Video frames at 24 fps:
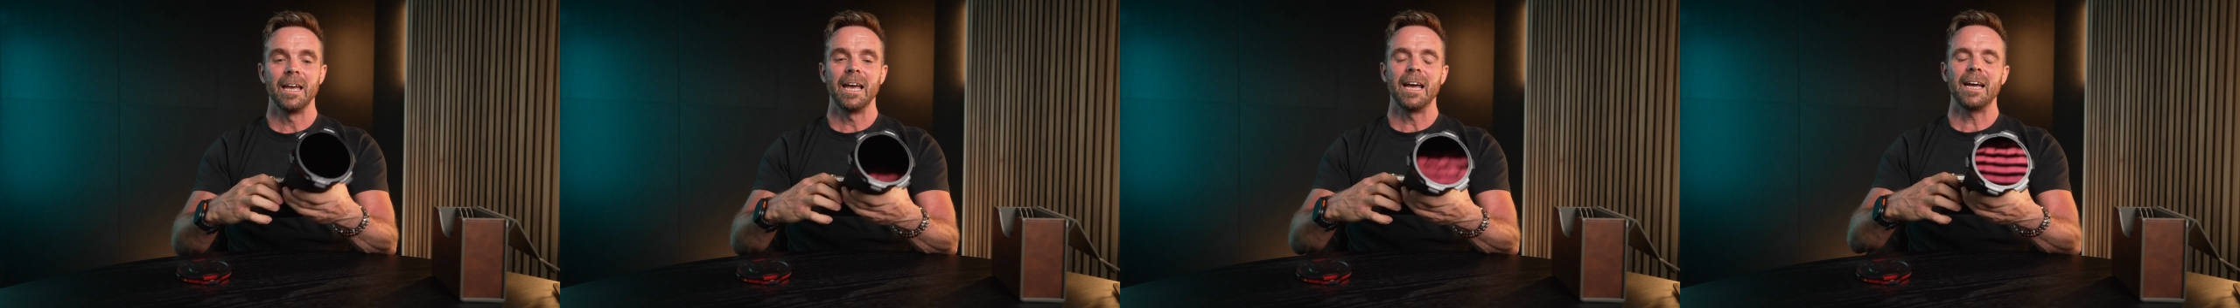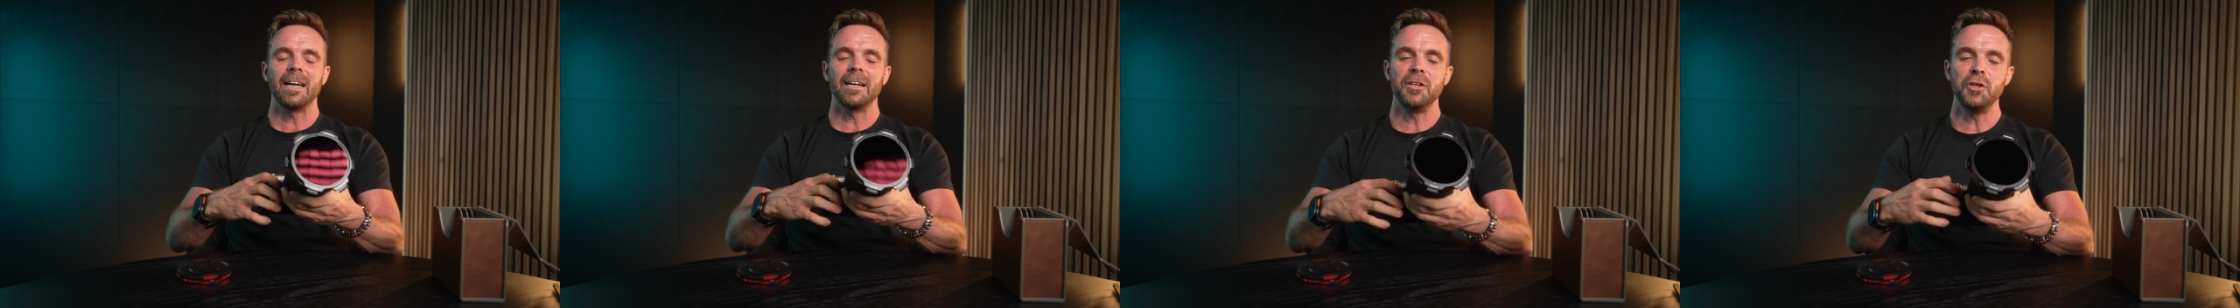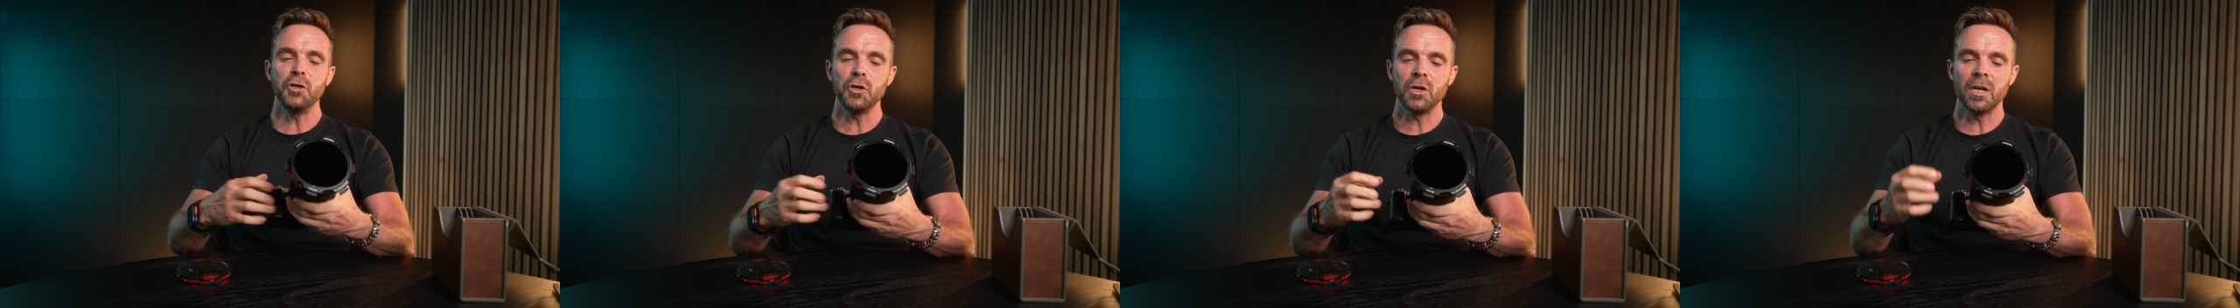
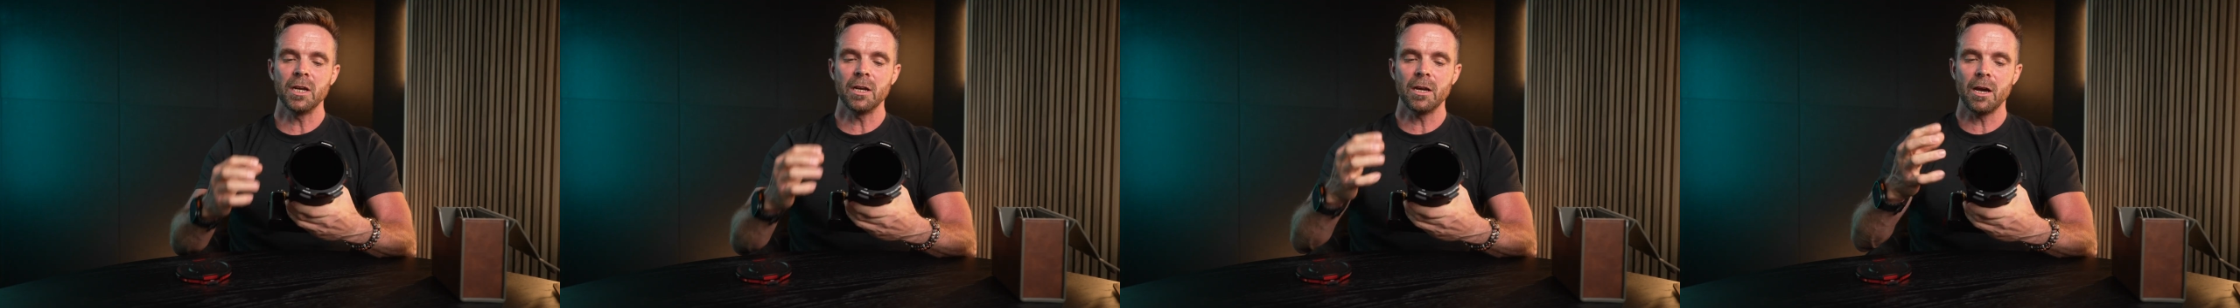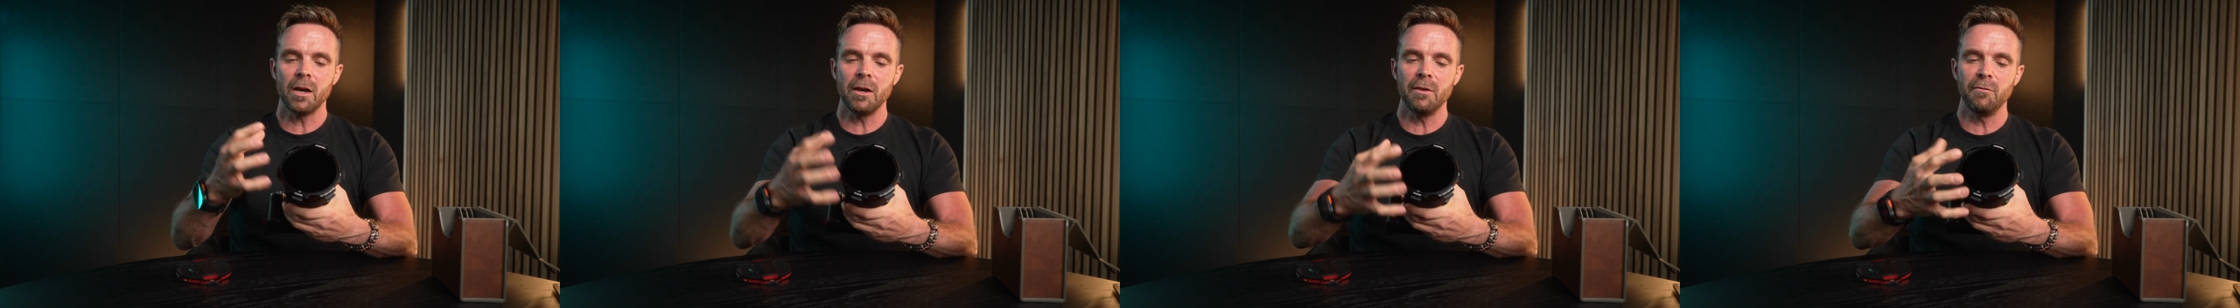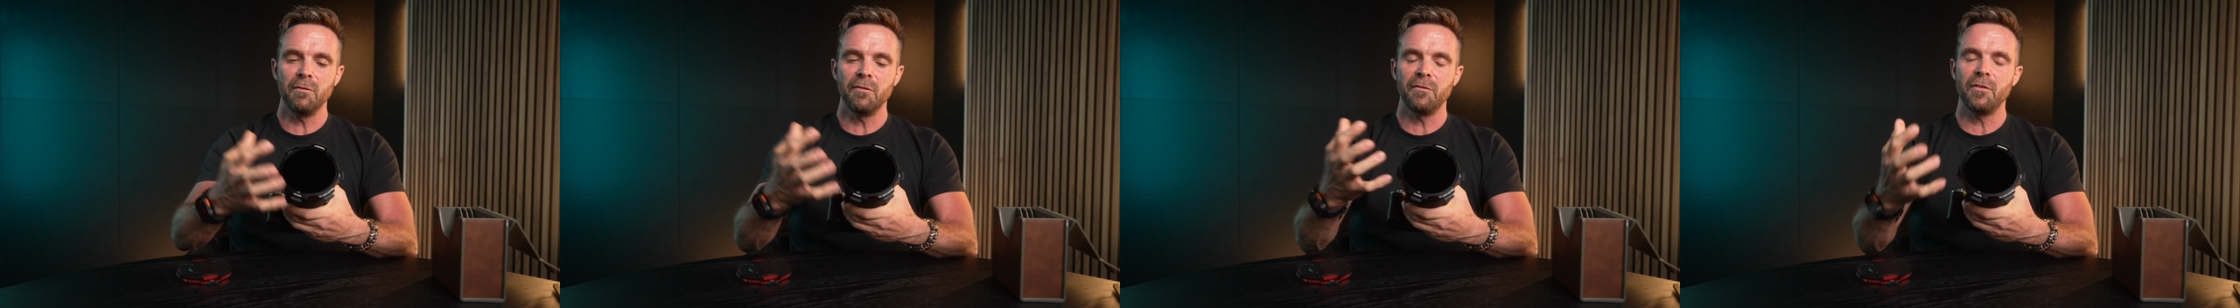and you can go
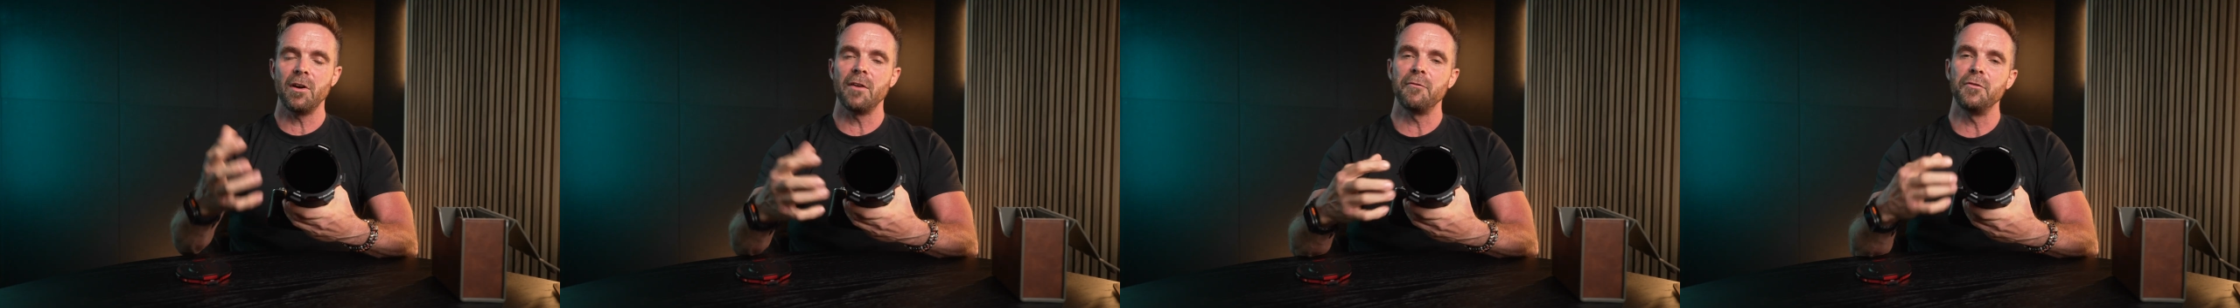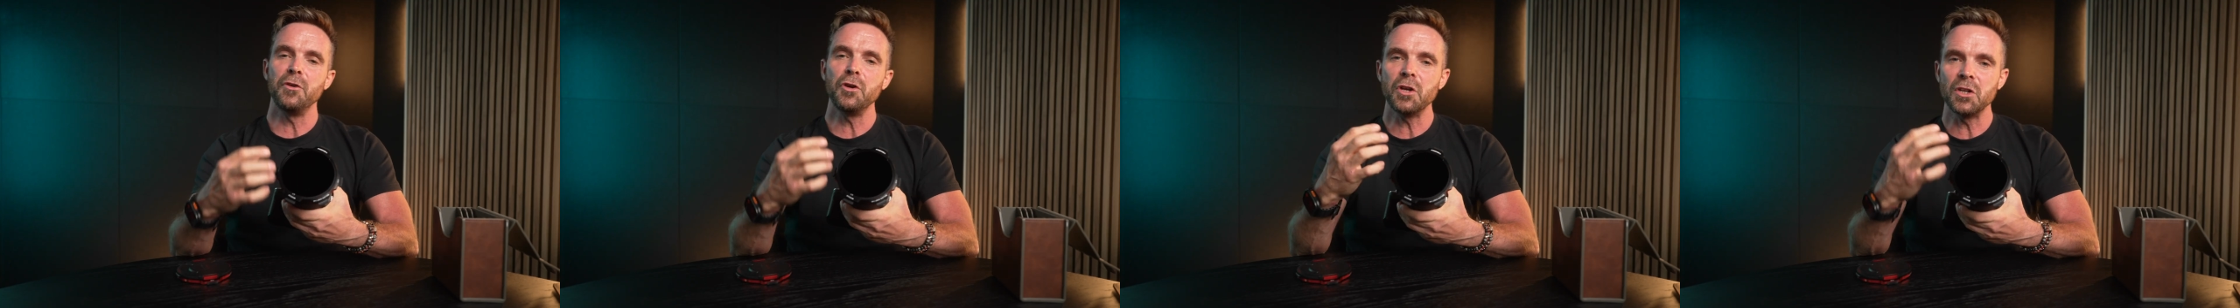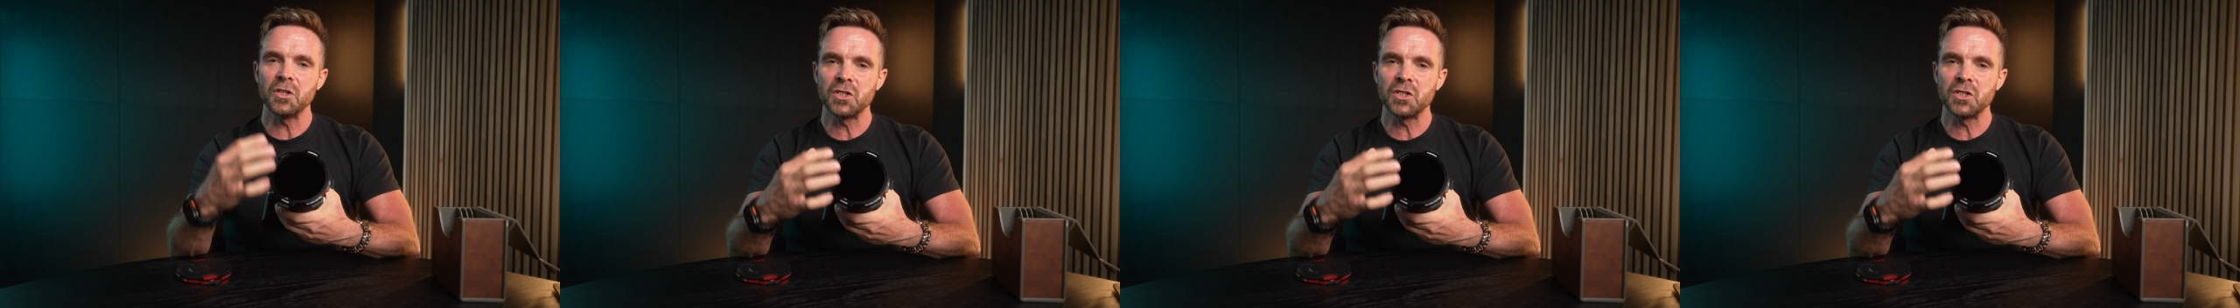even further. You can